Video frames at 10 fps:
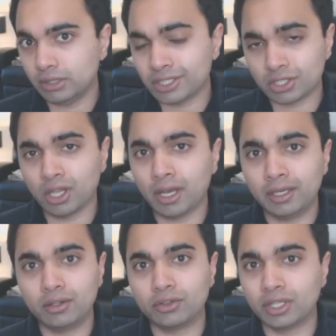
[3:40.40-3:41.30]
this
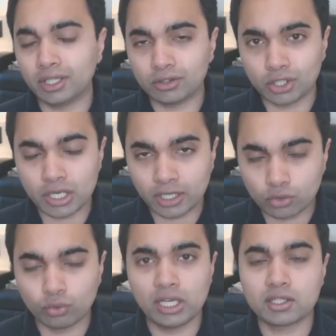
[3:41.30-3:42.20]
line, the the
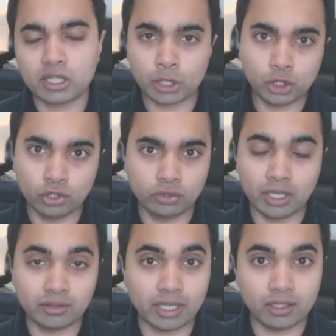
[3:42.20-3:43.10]
ingredients that they
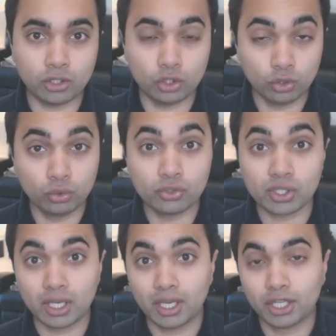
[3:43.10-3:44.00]
that they
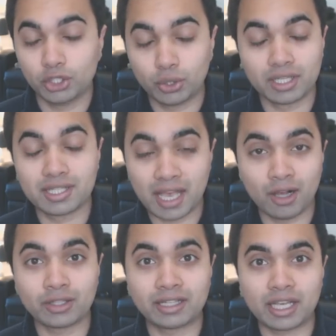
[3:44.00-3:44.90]
use, you can
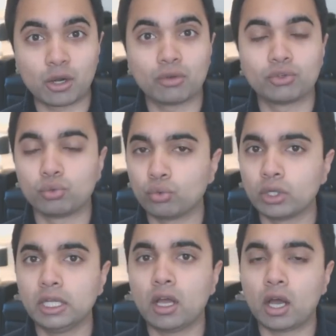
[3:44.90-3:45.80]
tell that they're of a
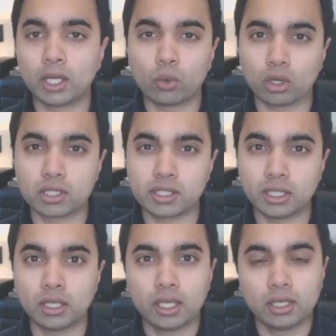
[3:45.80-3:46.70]
really high
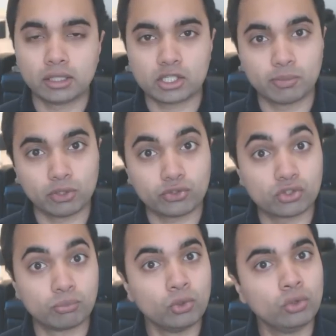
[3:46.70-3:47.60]
quality. They smell
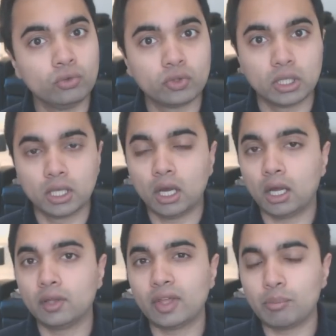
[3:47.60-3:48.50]
smooth.
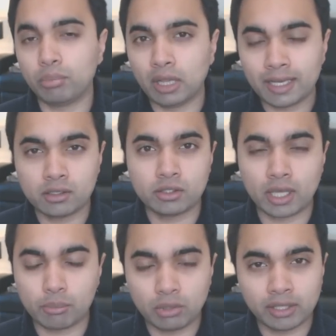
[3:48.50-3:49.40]
Uh, they blend.
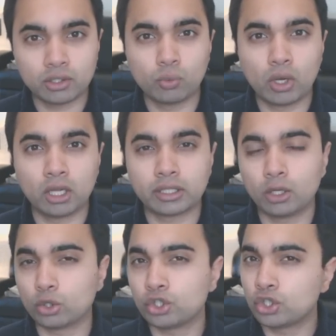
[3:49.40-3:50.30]
They are blended well. They're
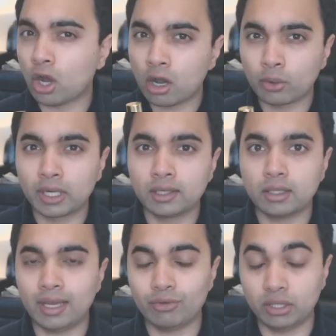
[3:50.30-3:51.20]
not
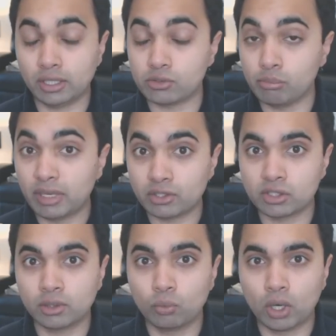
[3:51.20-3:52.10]
jarring. Everything is
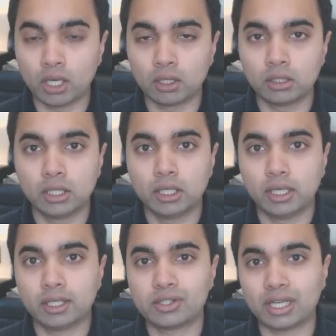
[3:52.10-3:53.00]
mixed in well.
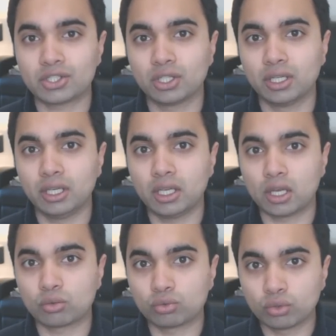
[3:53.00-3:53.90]
It's actually
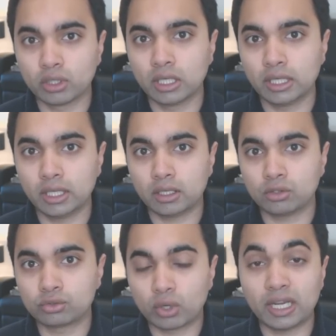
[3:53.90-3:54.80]
a really
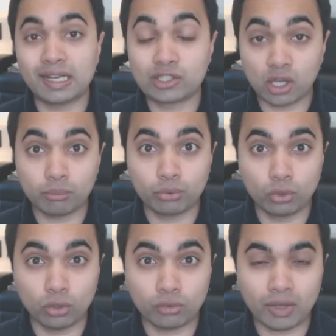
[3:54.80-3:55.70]
great
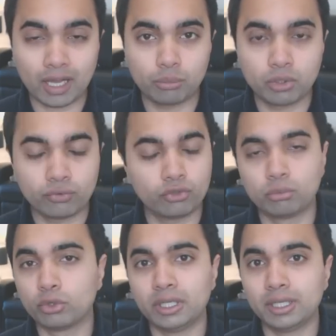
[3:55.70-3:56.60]
example of how
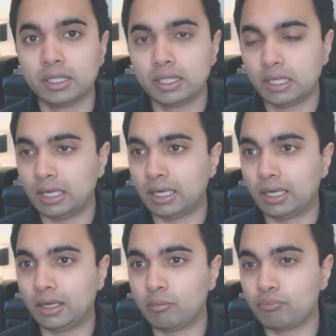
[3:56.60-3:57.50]
perfumery
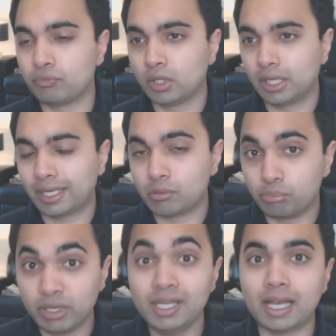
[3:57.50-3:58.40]
um, can
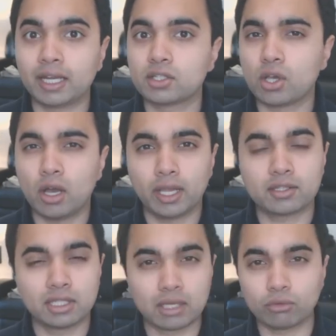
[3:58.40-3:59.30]
be at its
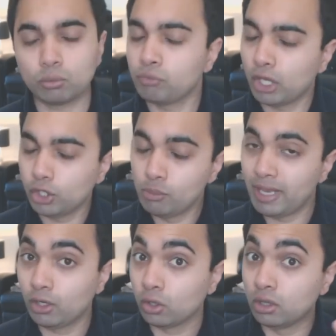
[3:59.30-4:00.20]
highest level. You
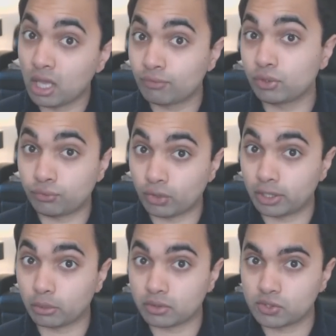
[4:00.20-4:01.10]
may not love the
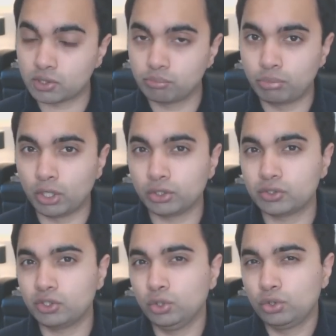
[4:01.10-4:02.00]
fragrance,
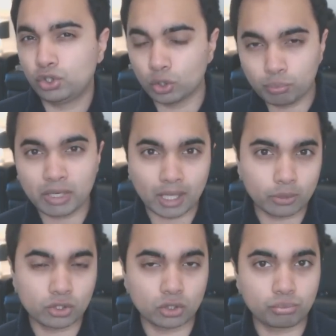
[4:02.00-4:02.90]
but you should be
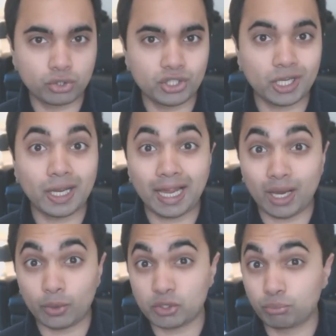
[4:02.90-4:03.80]
able to appreciate
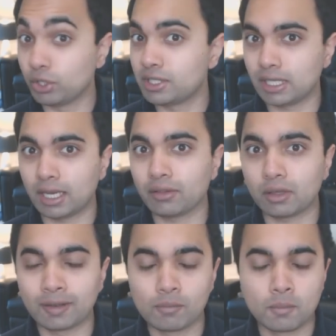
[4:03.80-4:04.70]
how it's put
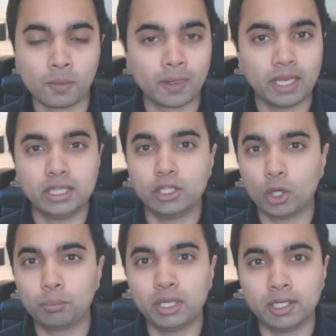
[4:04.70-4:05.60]
together. In the
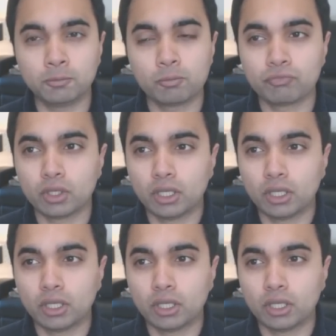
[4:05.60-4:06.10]
opening,